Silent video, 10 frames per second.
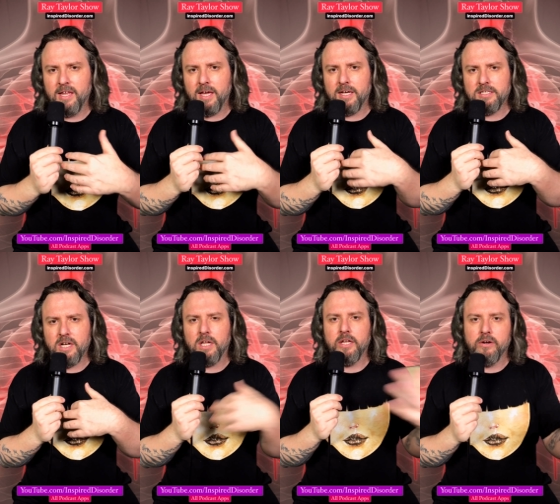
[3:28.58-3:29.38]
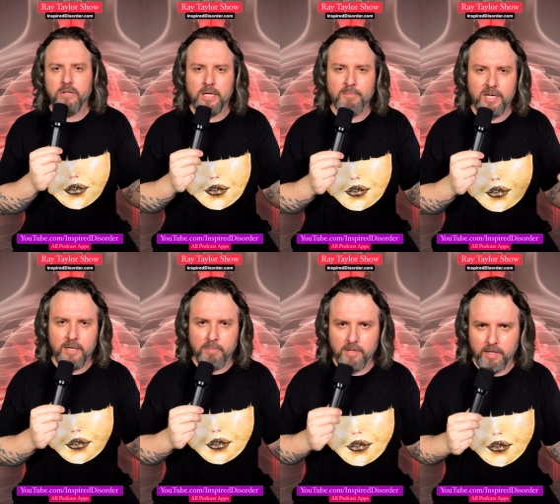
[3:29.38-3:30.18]
it is clearly
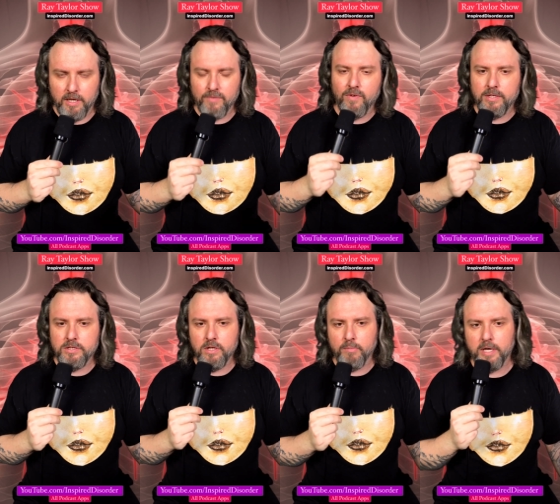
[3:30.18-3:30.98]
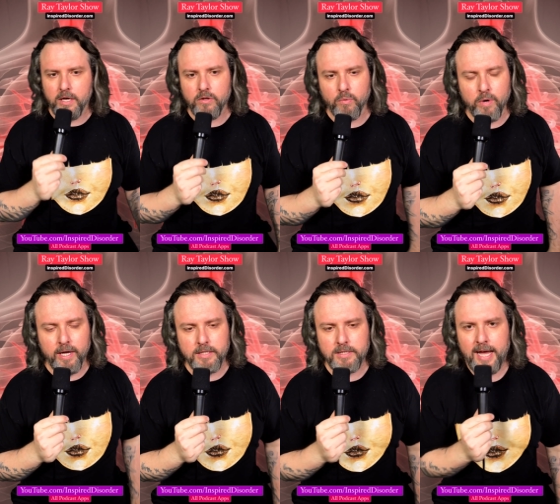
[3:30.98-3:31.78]
manipulative in so many other
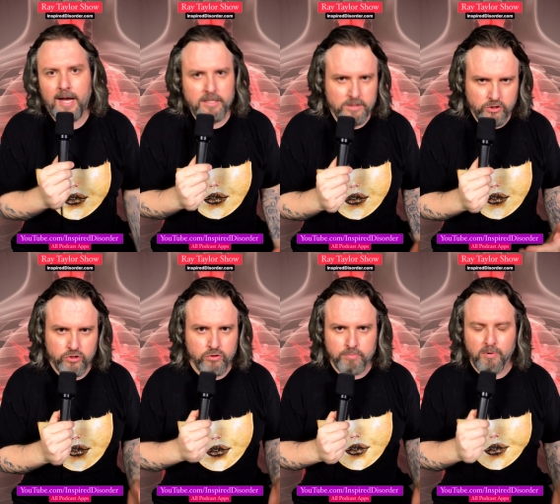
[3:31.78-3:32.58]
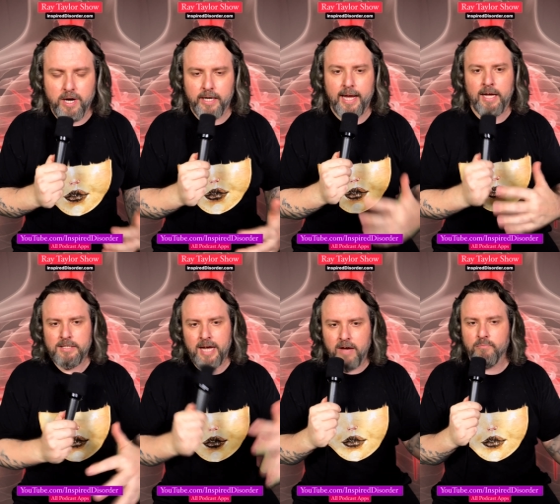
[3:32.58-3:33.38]
ways, as news
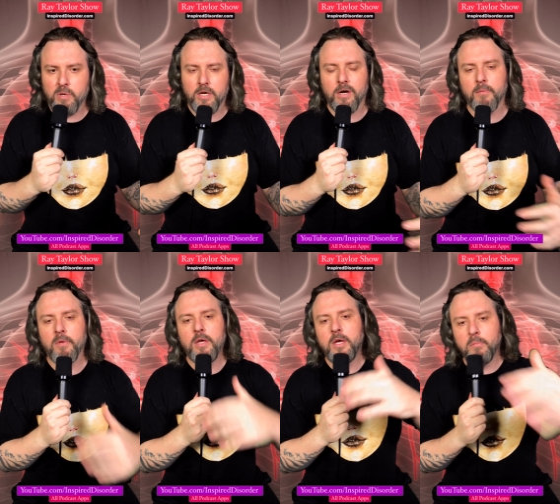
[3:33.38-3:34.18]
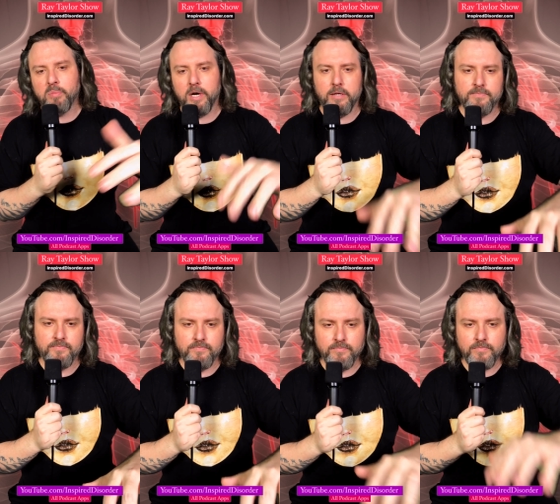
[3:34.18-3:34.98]
broadcasts have become. But
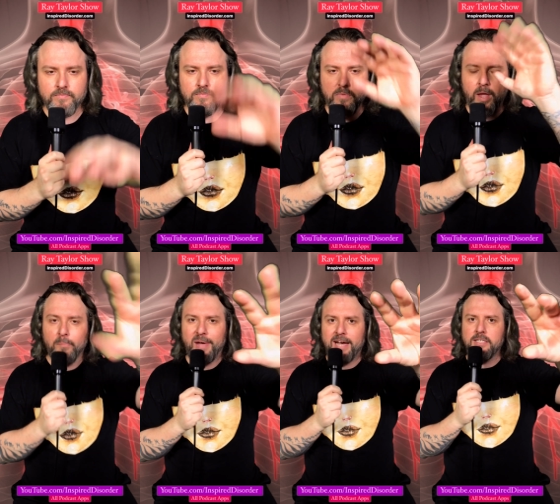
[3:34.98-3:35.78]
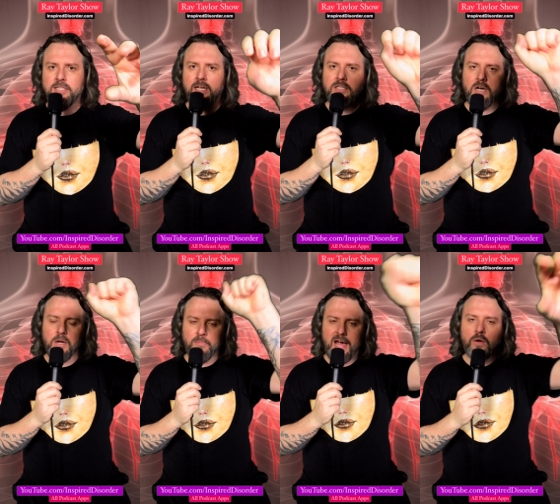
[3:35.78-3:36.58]
back to
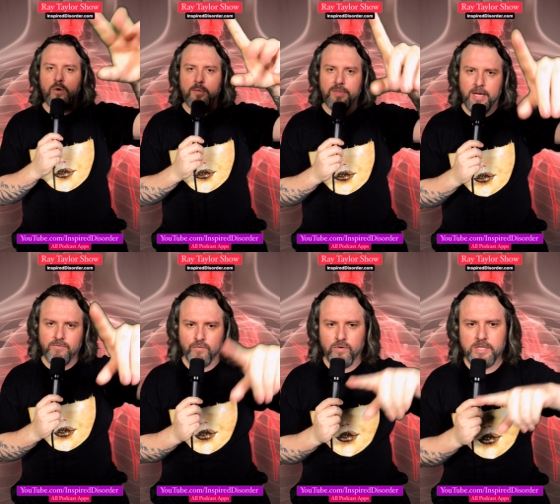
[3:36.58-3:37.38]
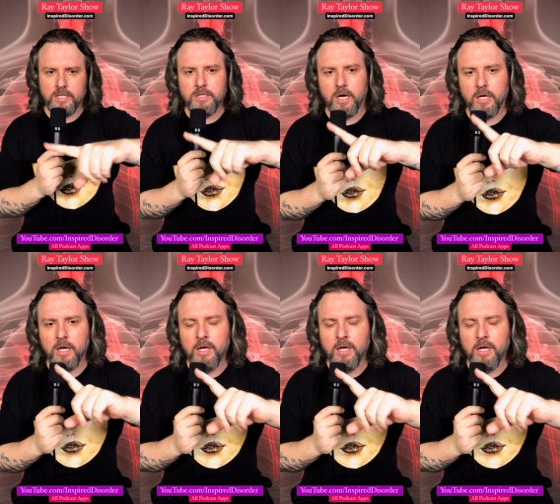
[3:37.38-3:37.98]
TikTok, back why I'm thankful for TikTok.